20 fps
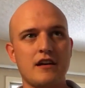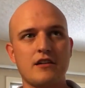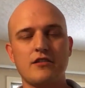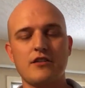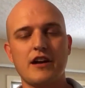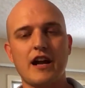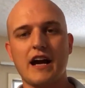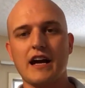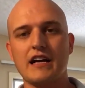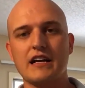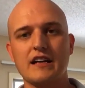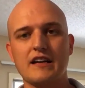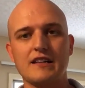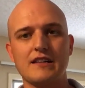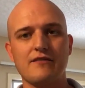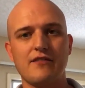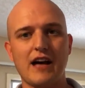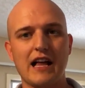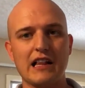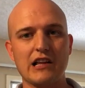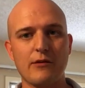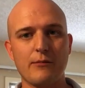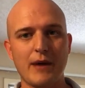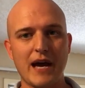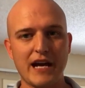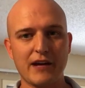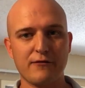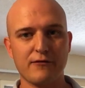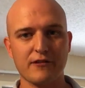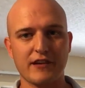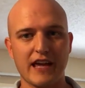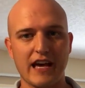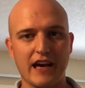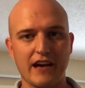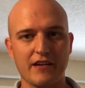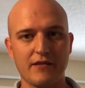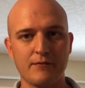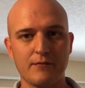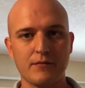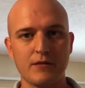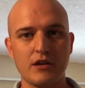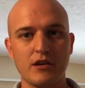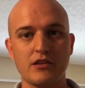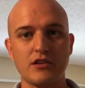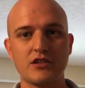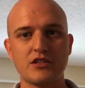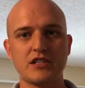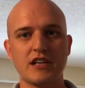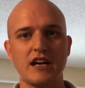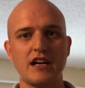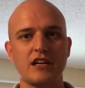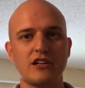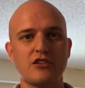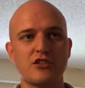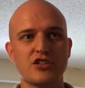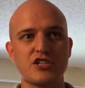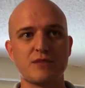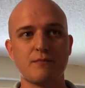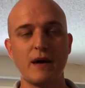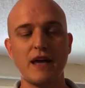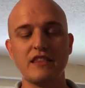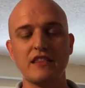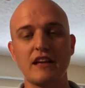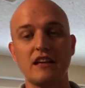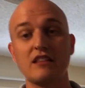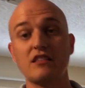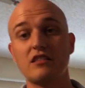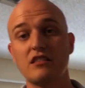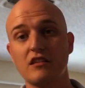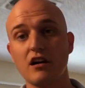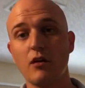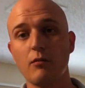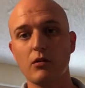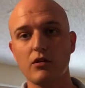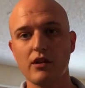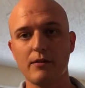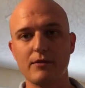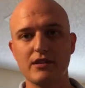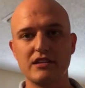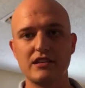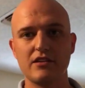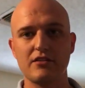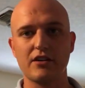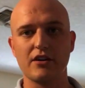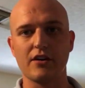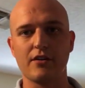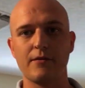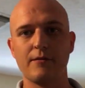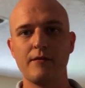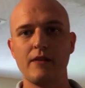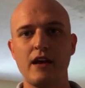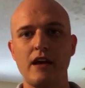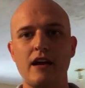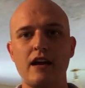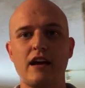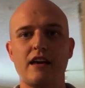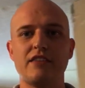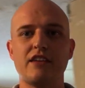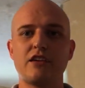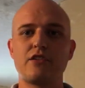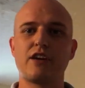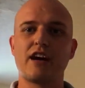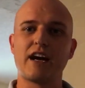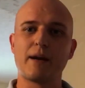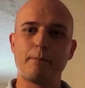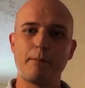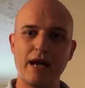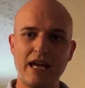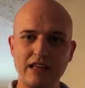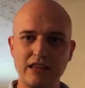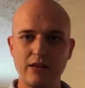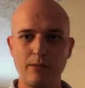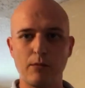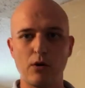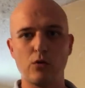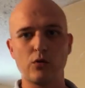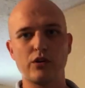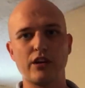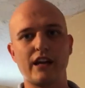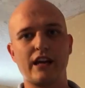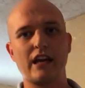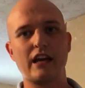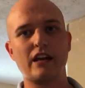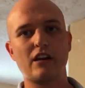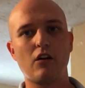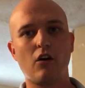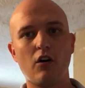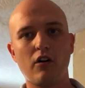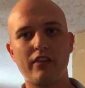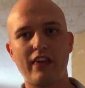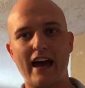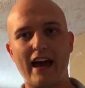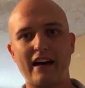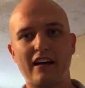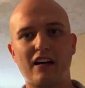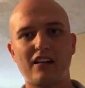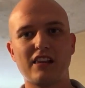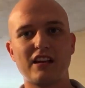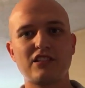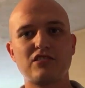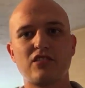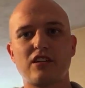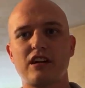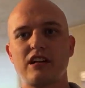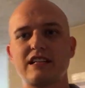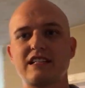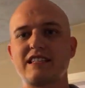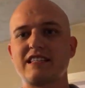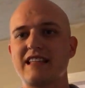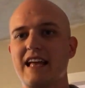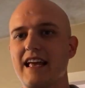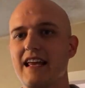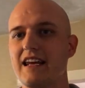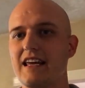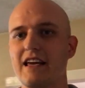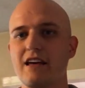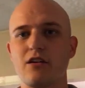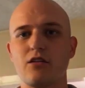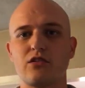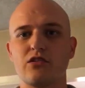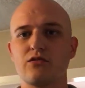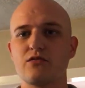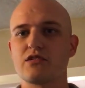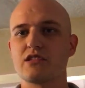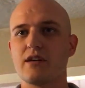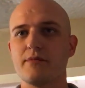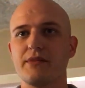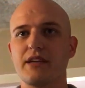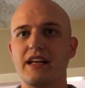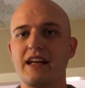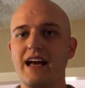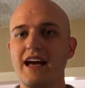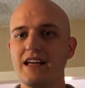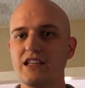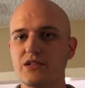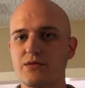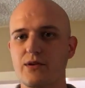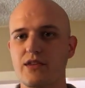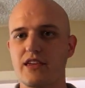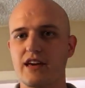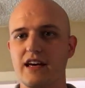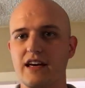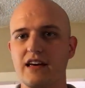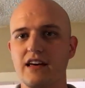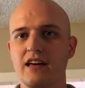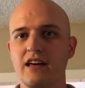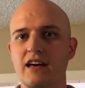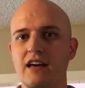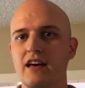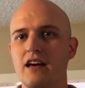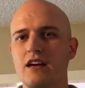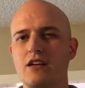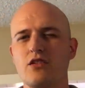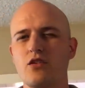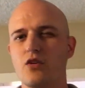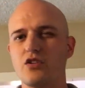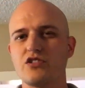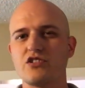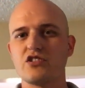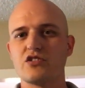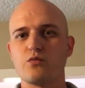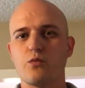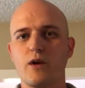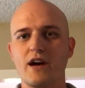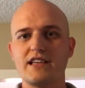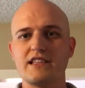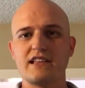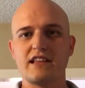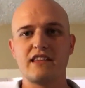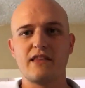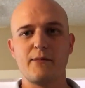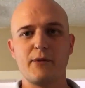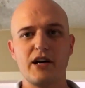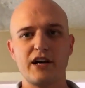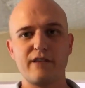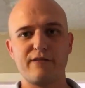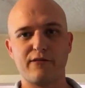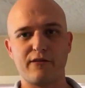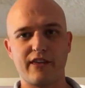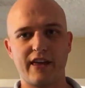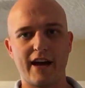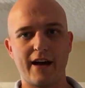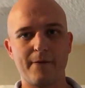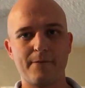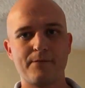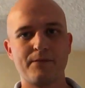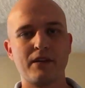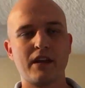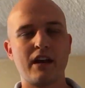You're not going to get the value back for that. You understand? And you're spending double the material. And then you got to paint the molding and all that. Unless you're going to stain it or do something nice with it, you're just wasting the money for that.